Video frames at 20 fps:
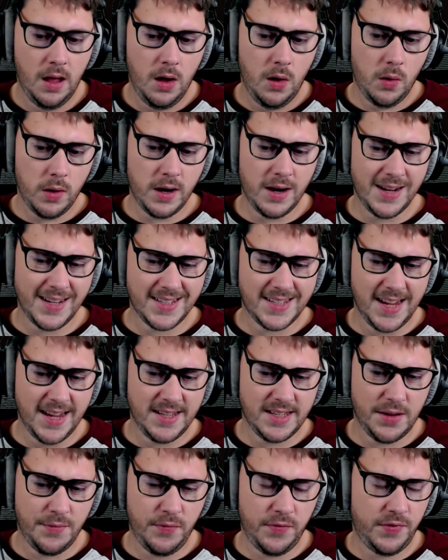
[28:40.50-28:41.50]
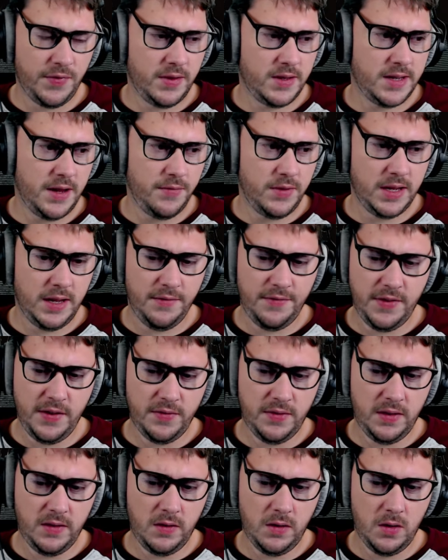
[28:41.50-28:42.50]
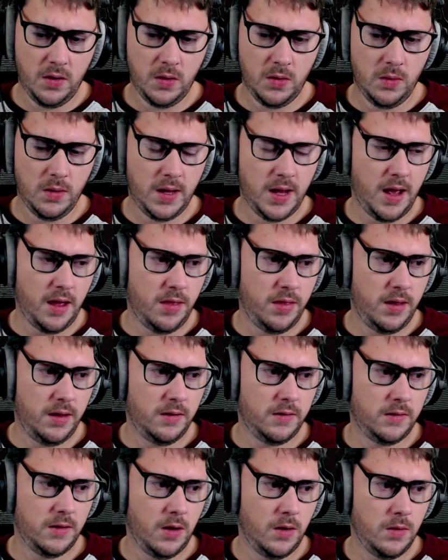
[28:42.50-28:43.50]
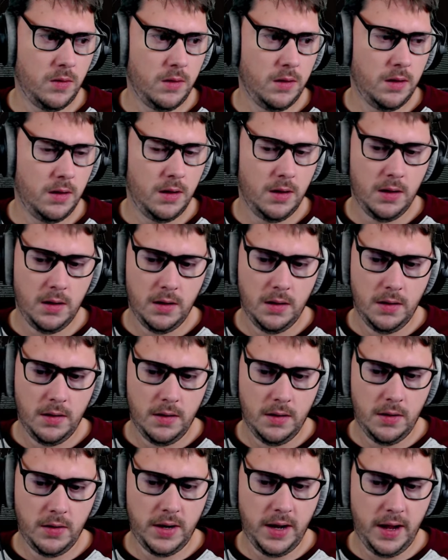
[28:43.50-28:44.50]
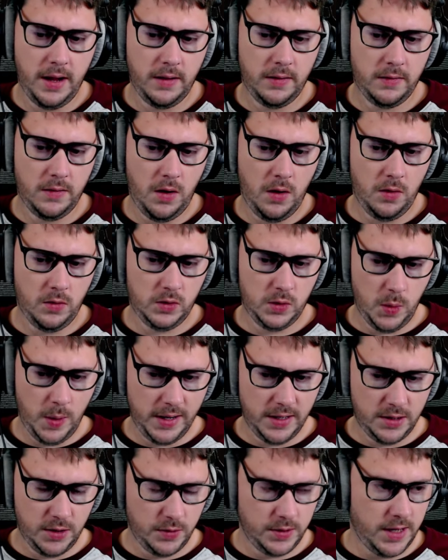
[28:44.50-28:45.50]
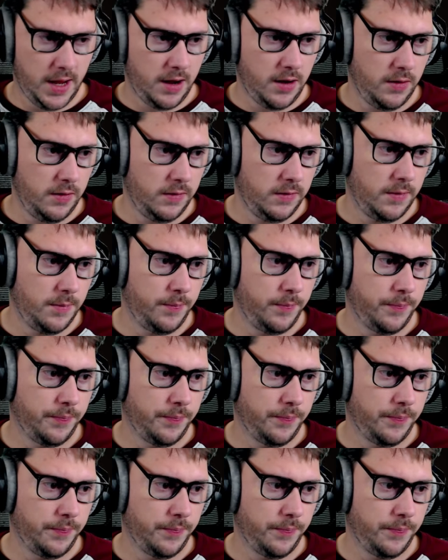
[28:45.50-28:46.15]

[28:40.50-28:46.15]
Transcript: What did I say? 1752? Yeah, I think so. Okay, so 22 seconds.